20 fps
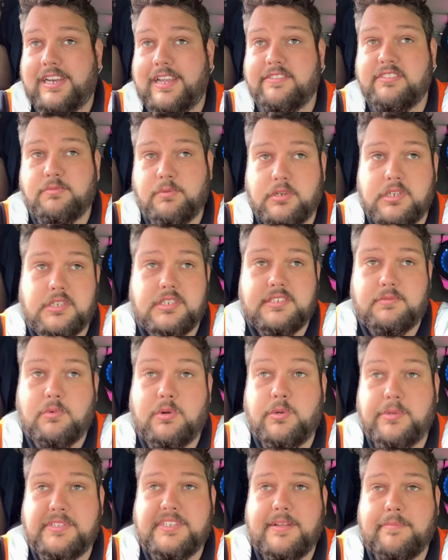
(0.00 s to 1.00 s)
lifts, will you
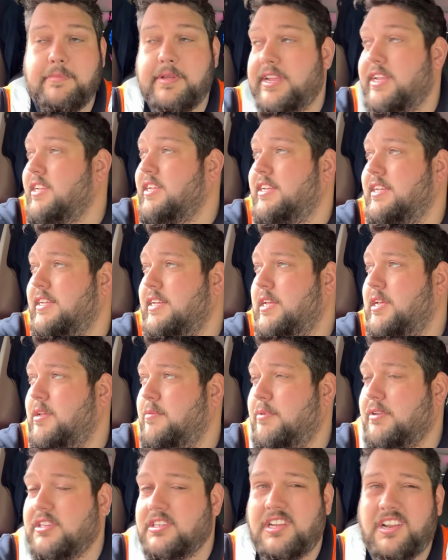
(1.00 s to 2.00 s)
tip me?
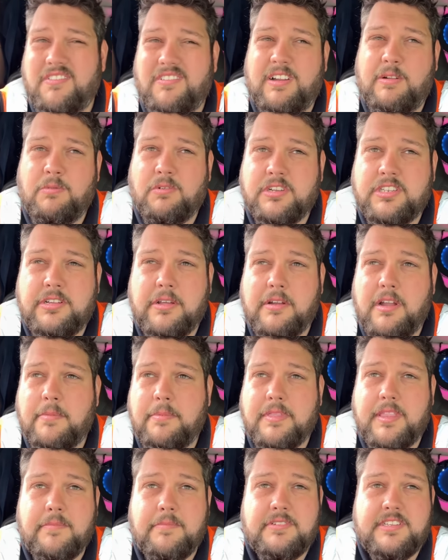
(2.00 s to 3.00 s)
Because I don't really want to turn up
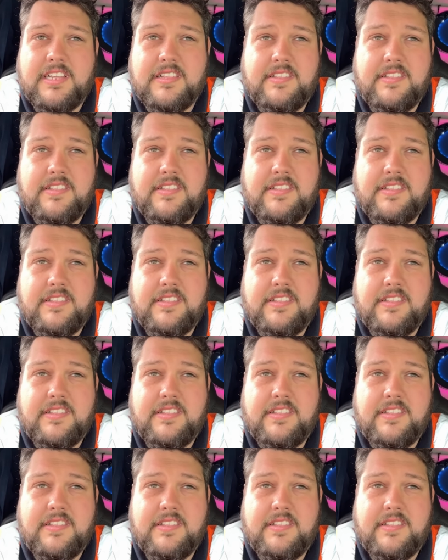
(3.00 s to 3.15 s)
and them